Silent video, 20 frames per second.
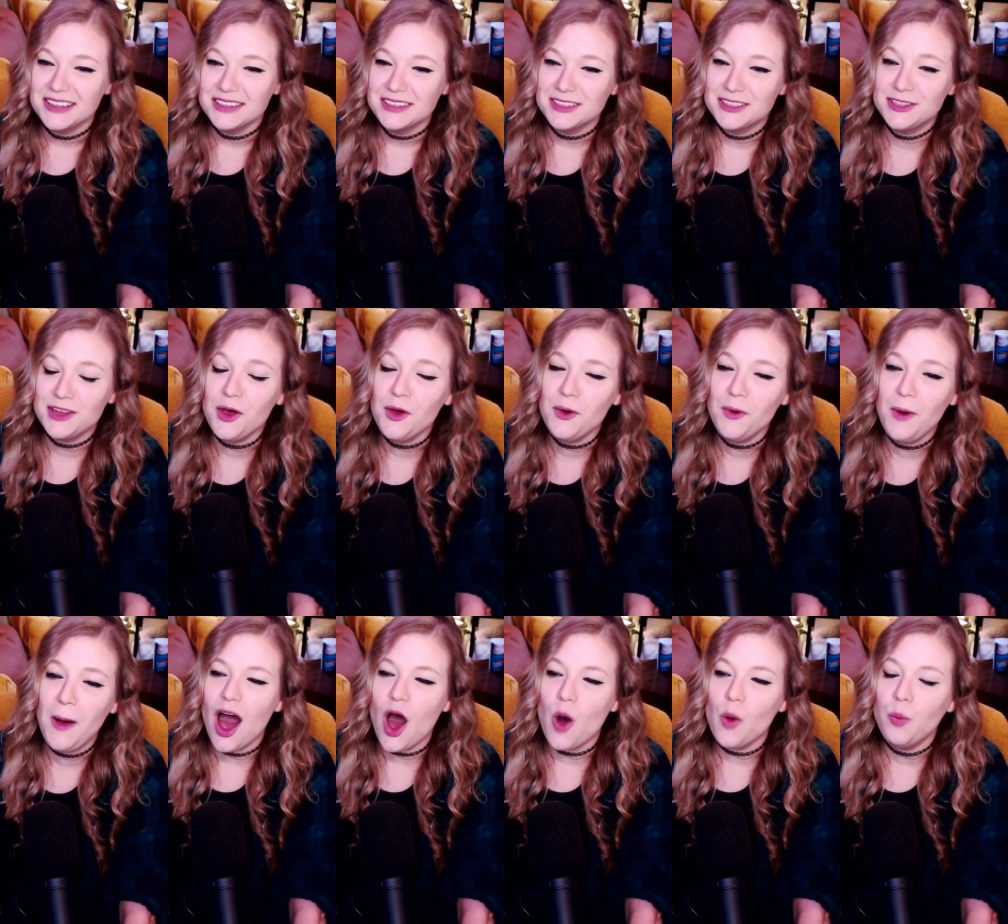So
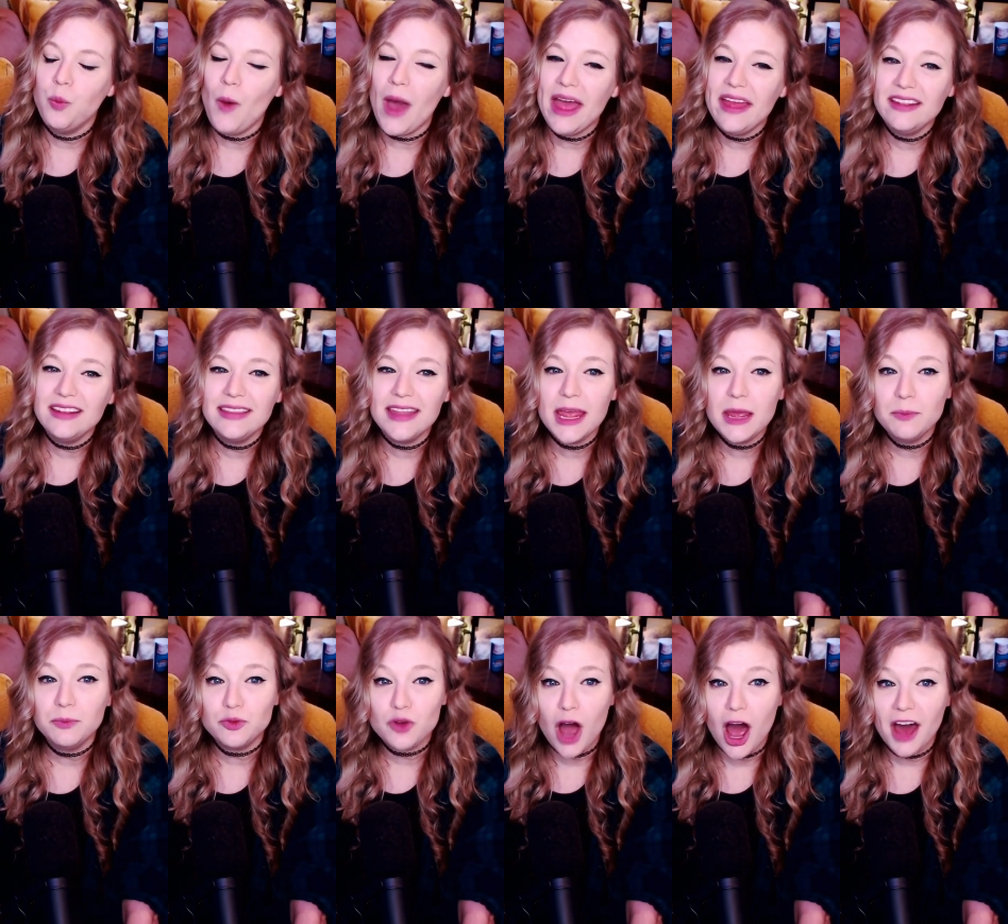when they
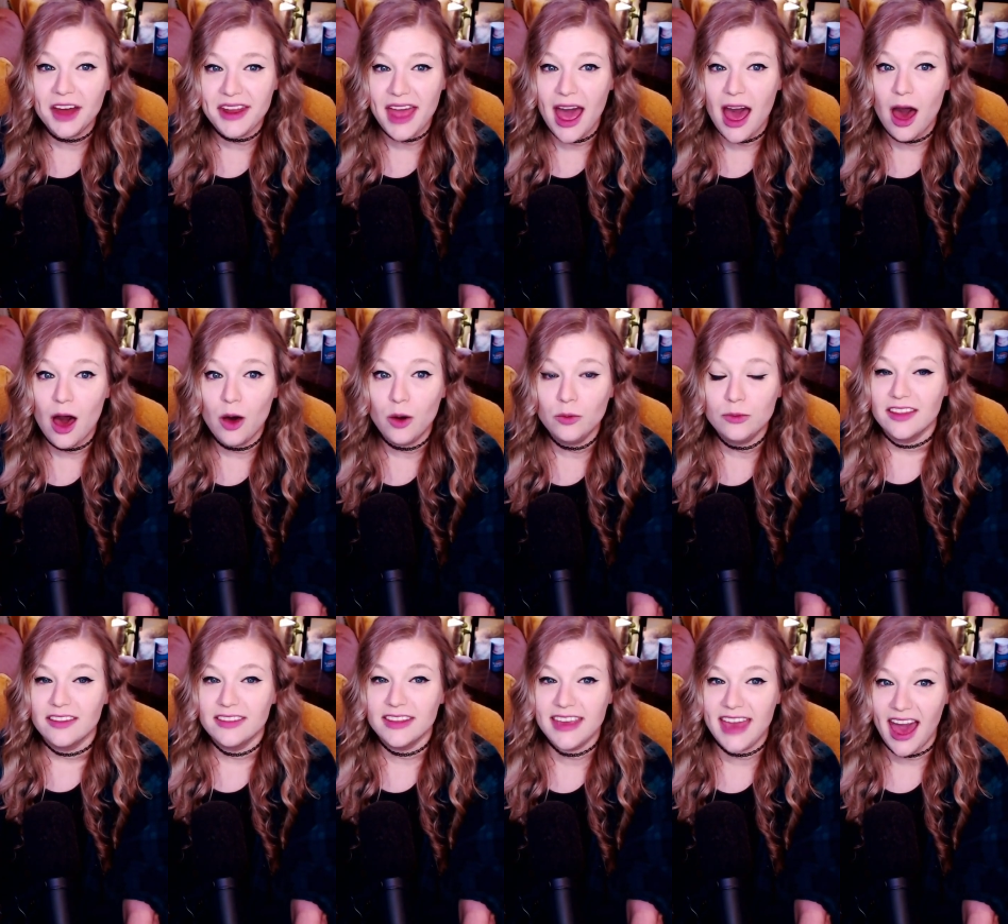brought out
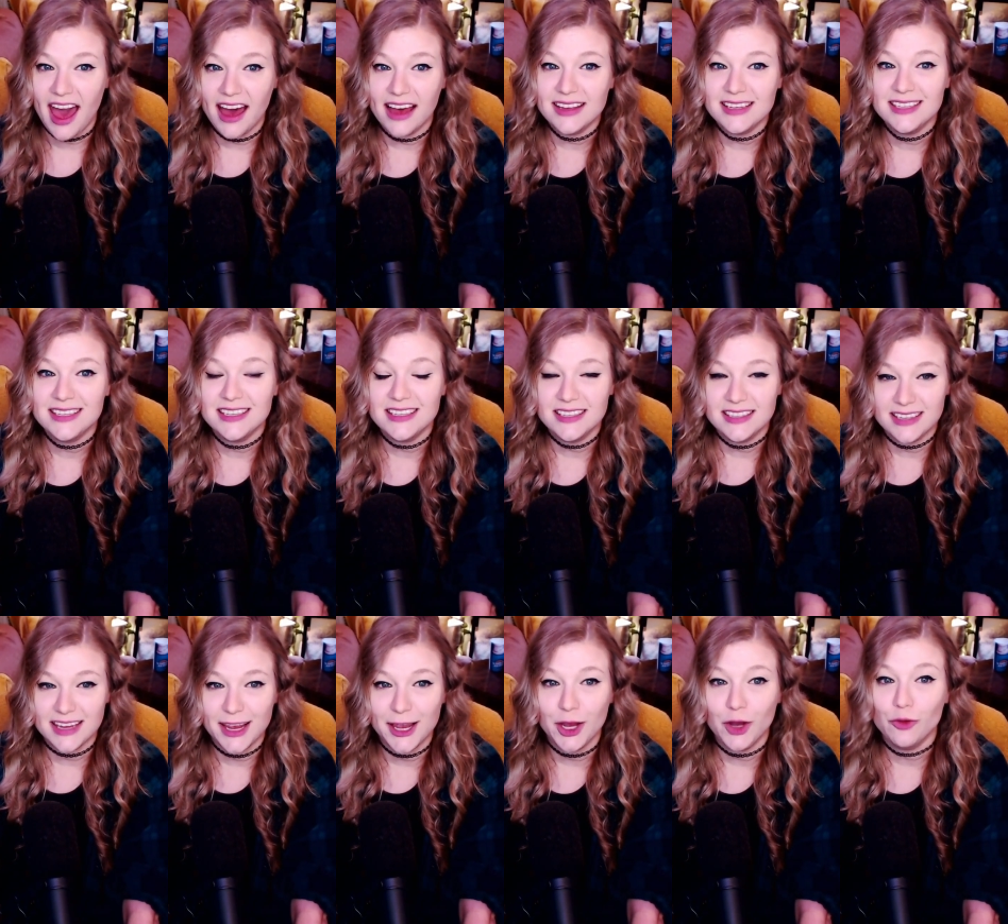the cast to
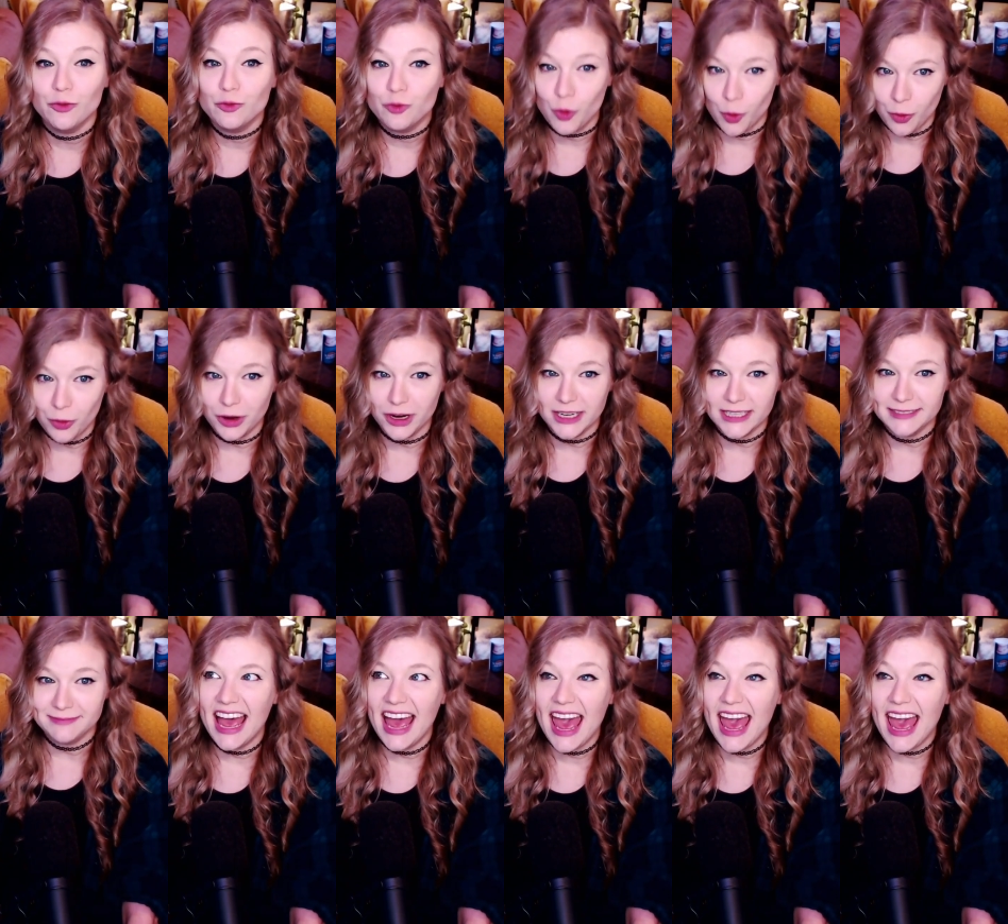sing Roar,